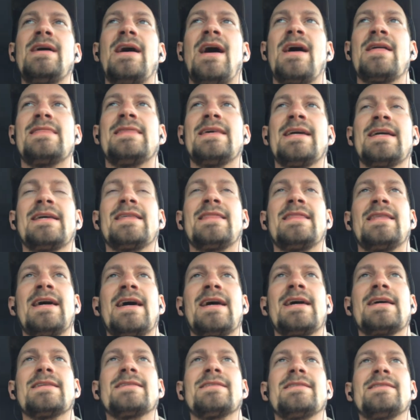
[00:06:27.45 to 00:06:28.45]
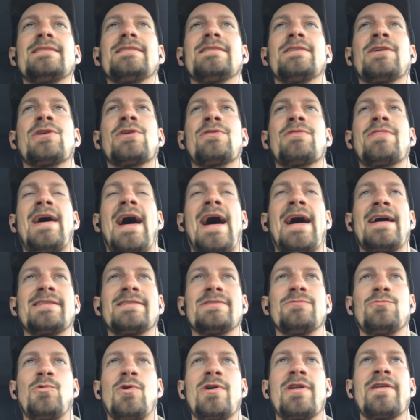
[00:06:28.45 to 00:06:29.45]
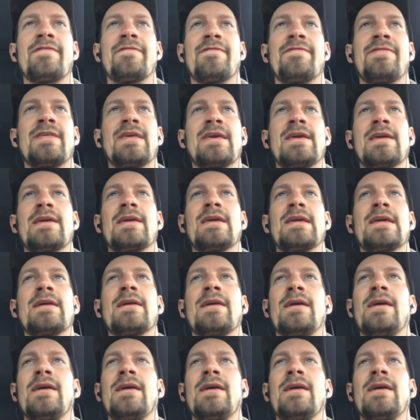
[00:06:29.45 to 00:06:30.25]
I think that that's one of the